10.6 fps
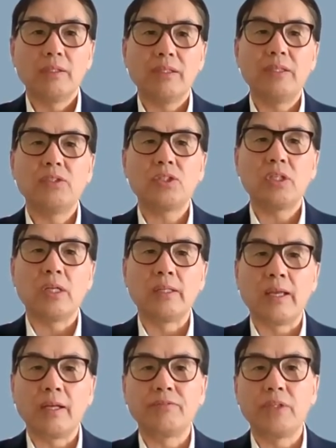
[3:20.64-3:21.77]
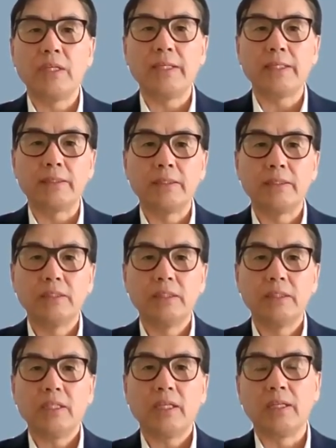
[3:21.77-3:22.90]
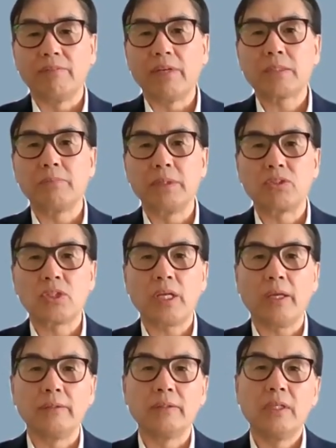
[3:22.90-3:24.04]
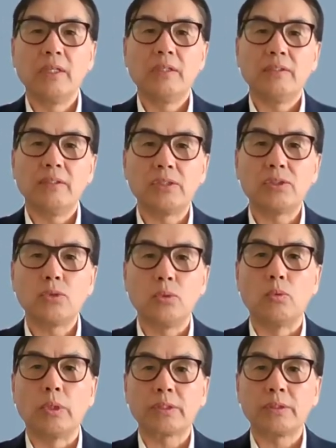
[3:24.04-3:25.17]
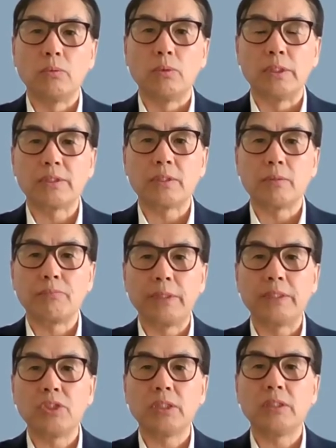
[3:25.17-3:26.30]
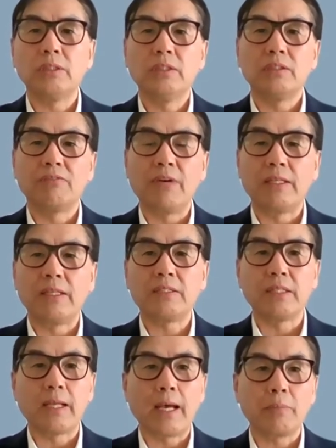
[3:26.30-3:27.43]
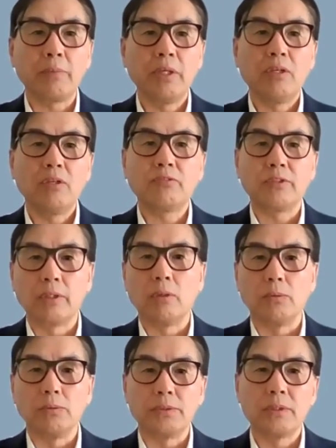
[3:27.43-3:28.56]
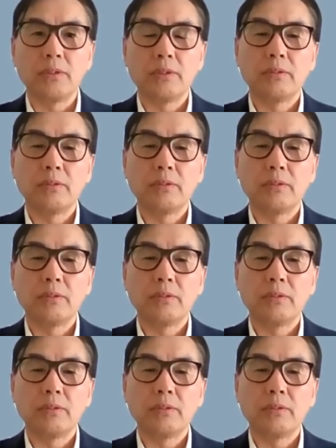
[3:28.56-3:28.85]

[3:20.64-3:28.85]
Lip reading: Each and every link in the investment chain needs to work towards bridging the financing gap for the goals.